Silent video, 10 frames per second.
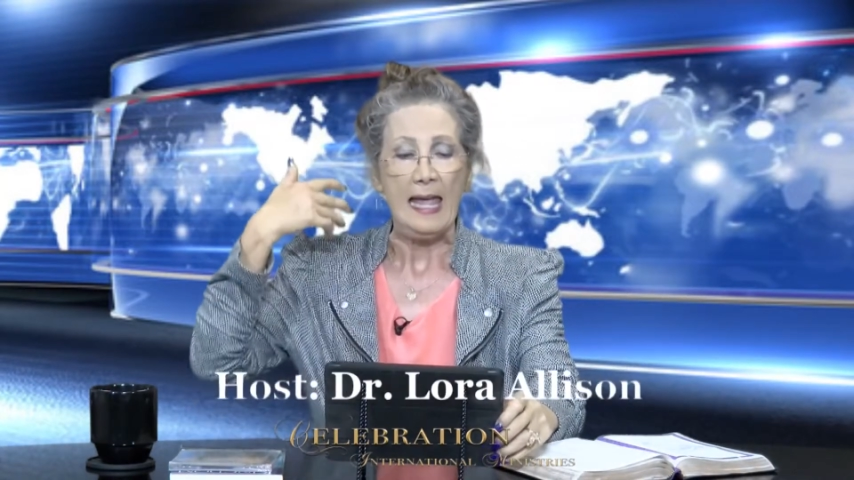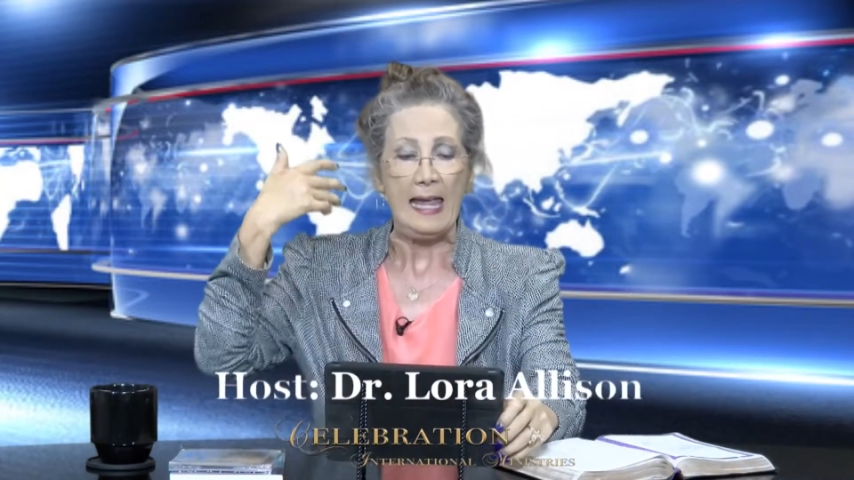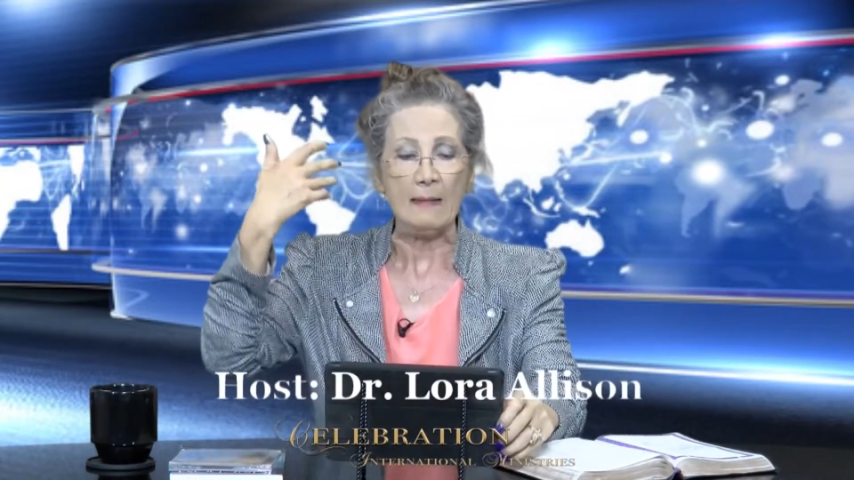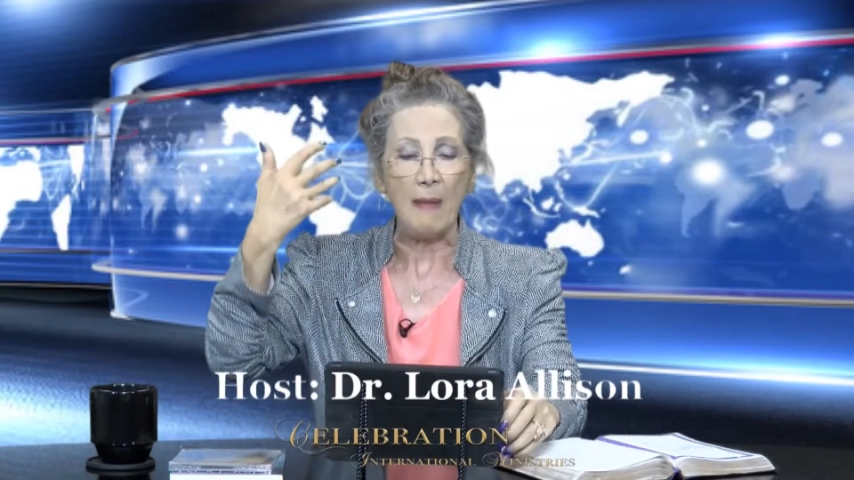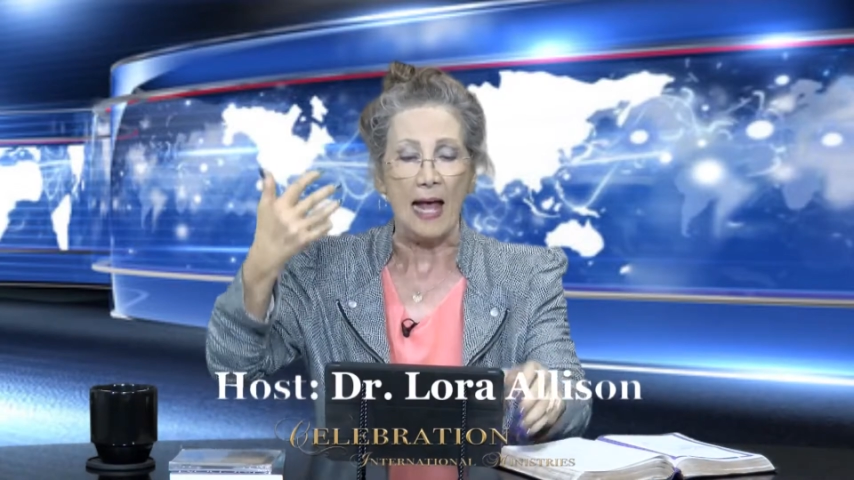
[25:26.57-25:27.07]

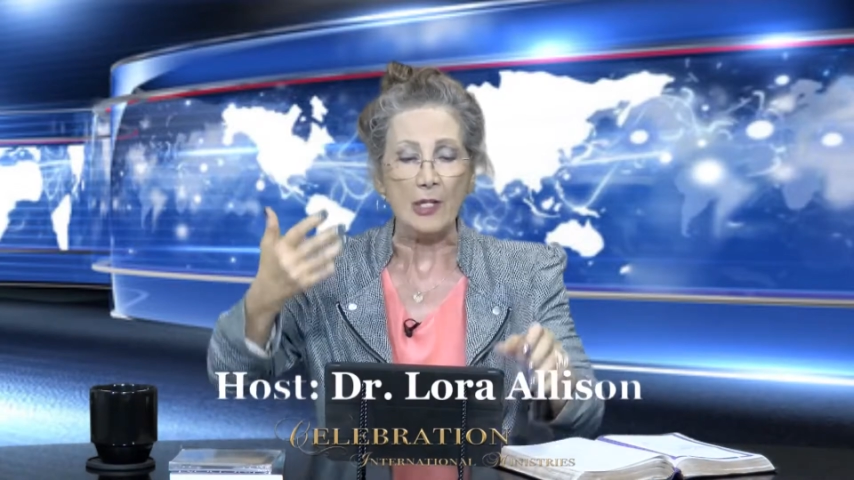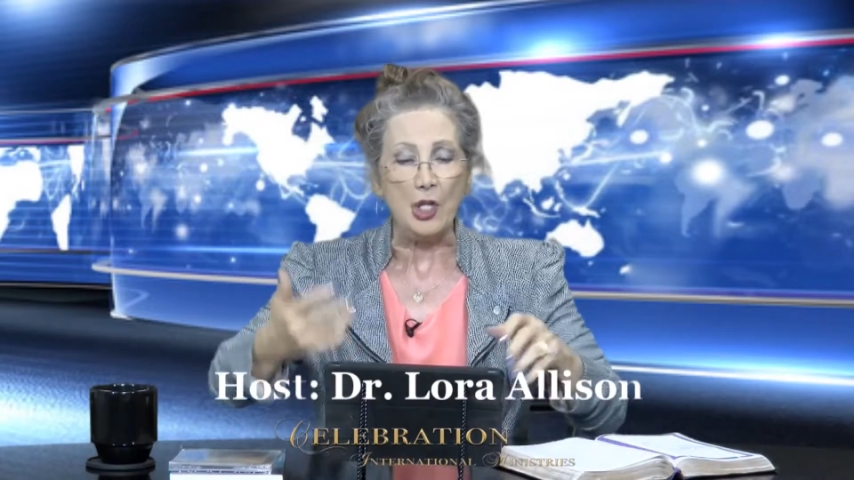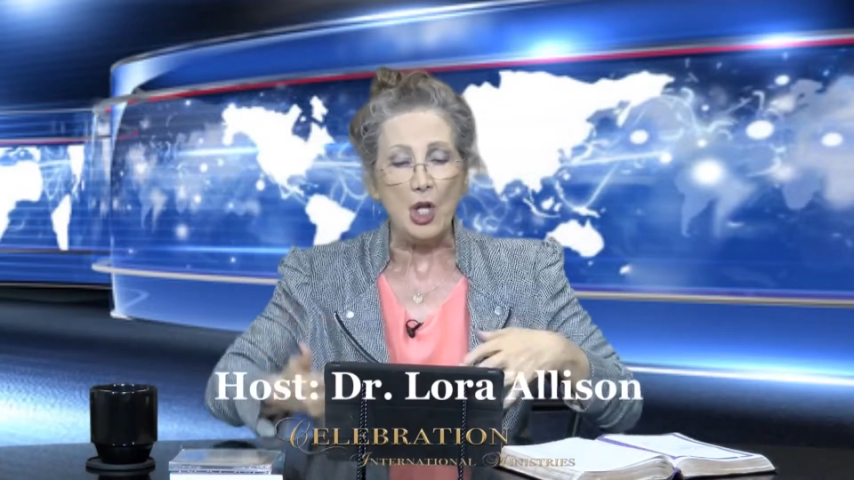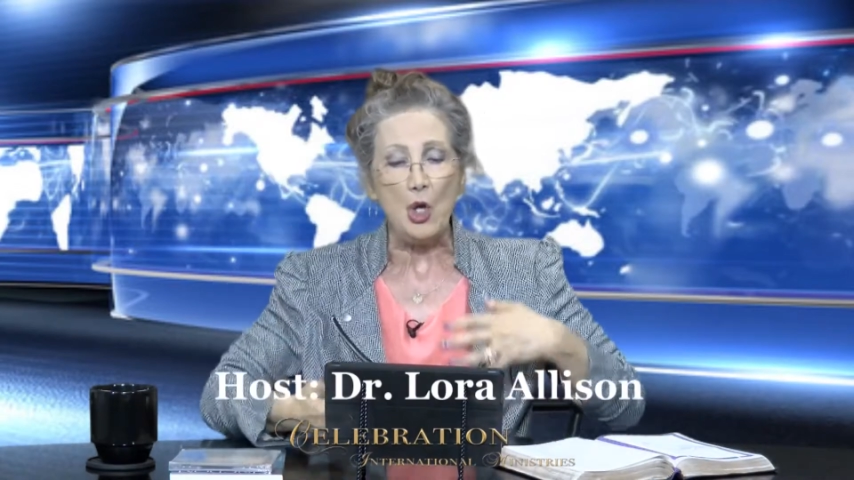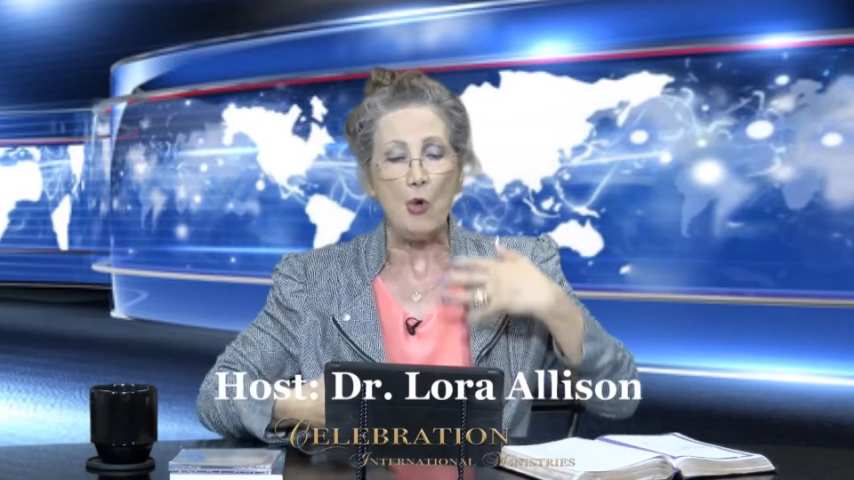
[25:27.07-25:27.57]
in my
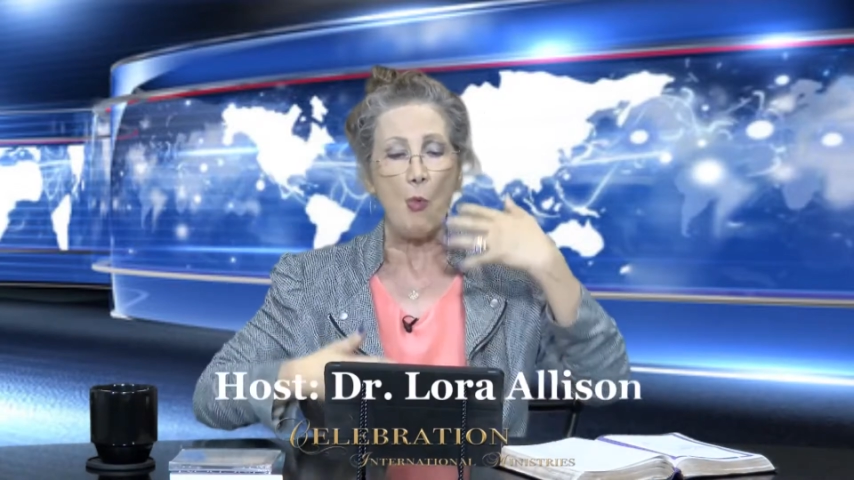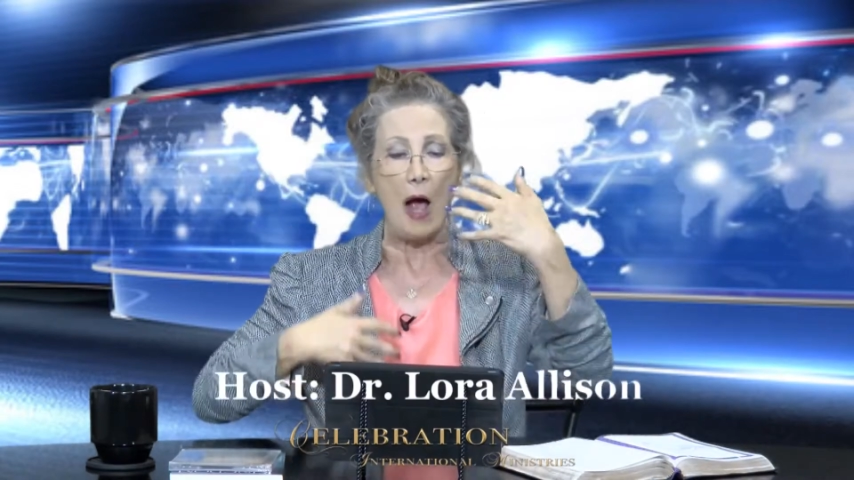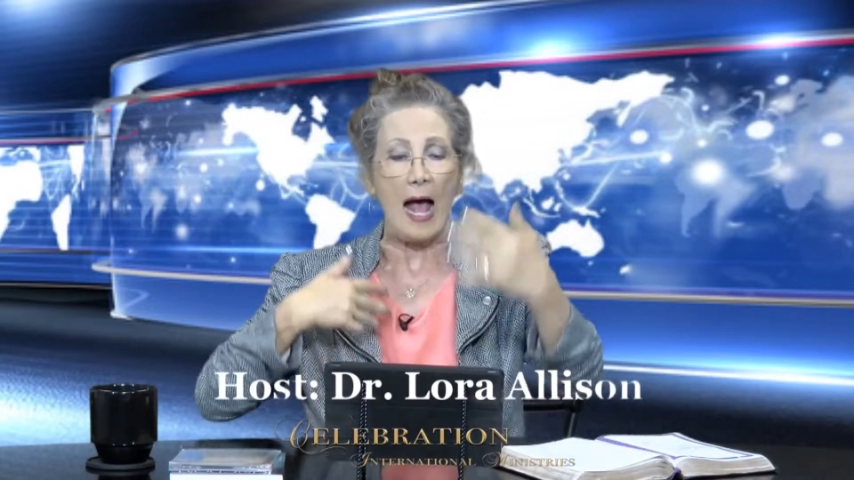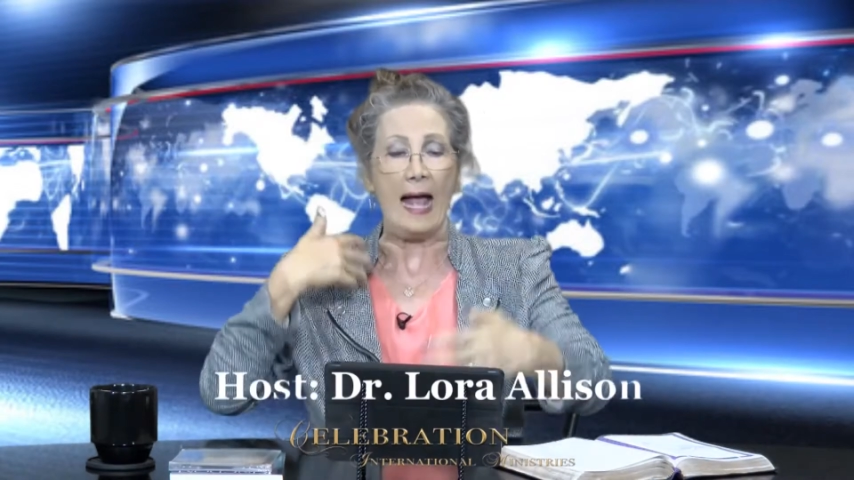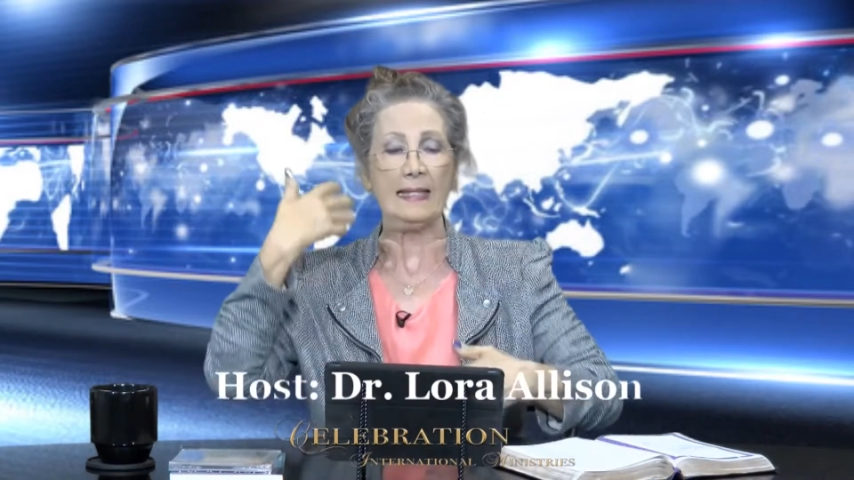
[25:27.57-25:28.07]
new
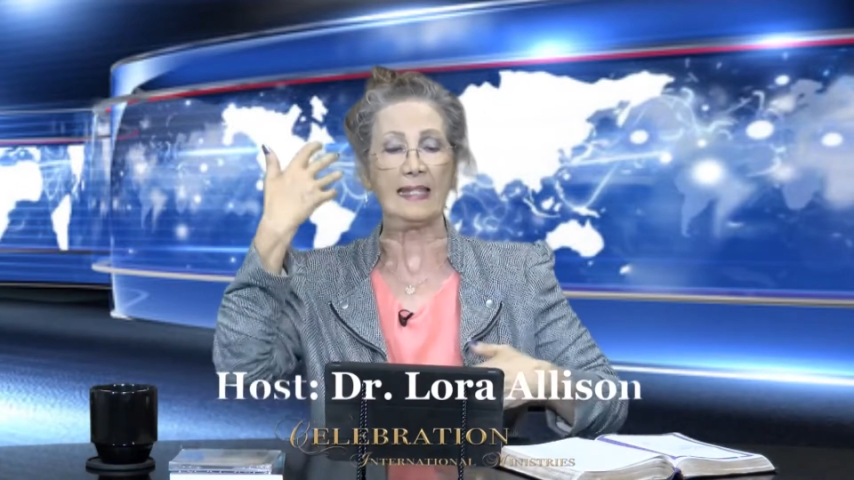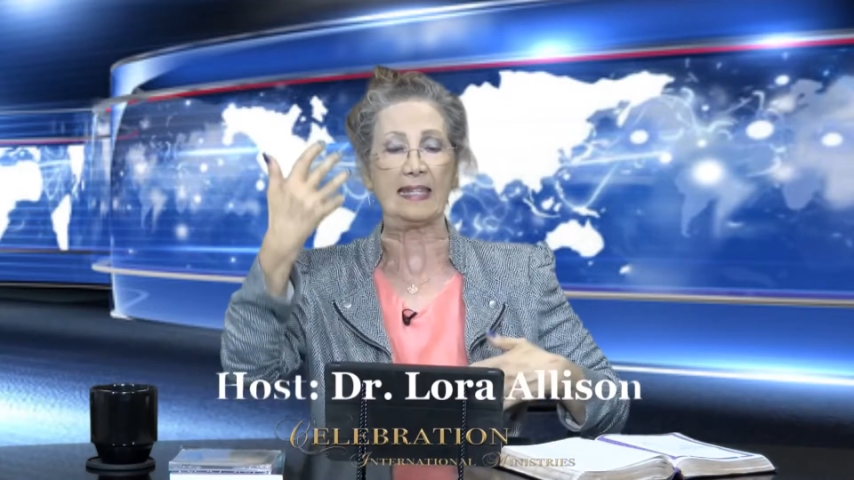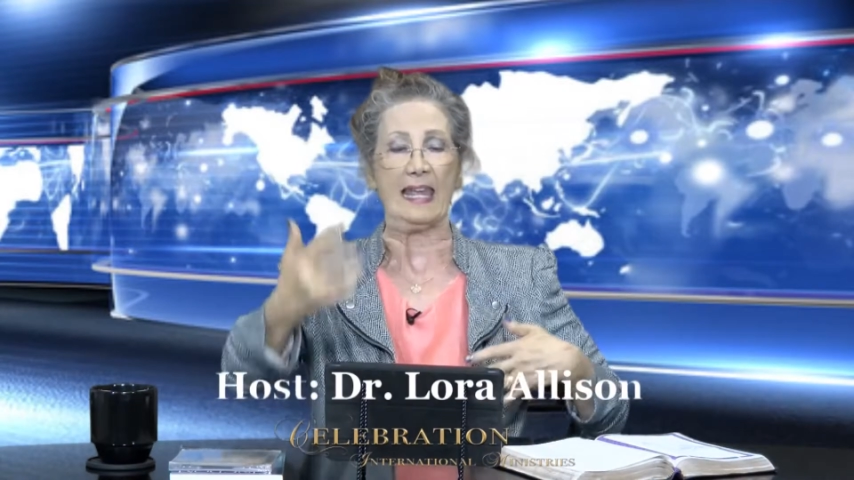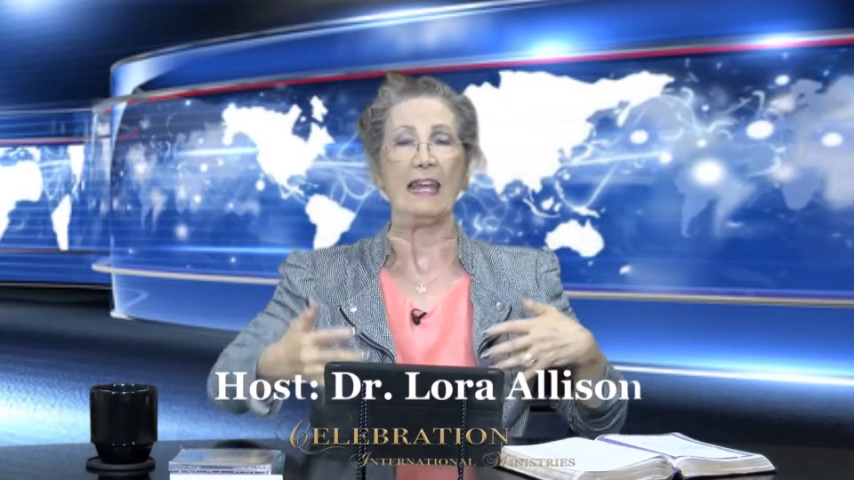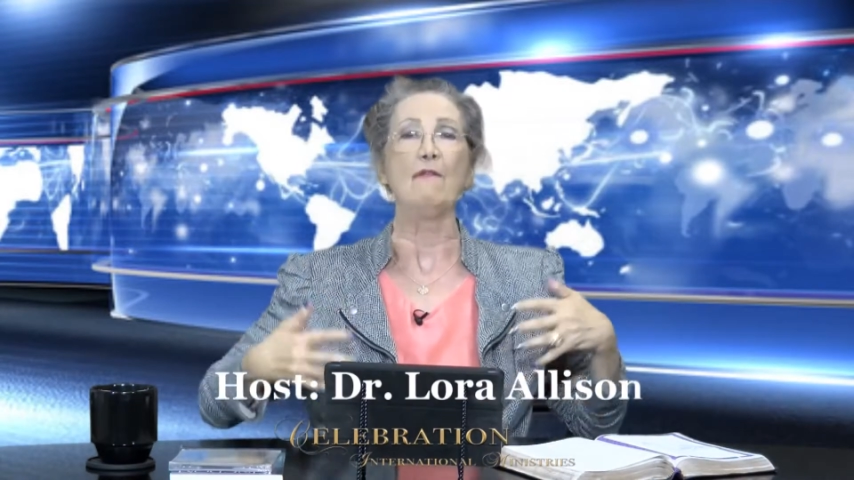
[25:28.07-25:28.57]

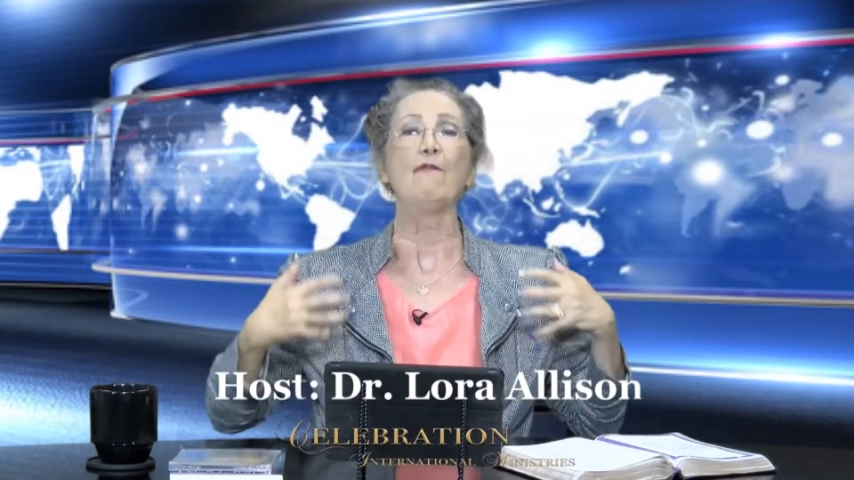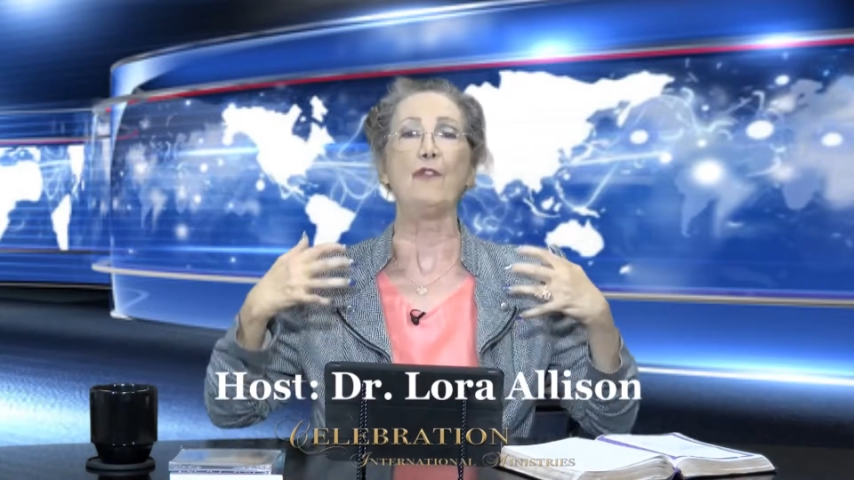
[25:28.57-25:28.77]
wineskin,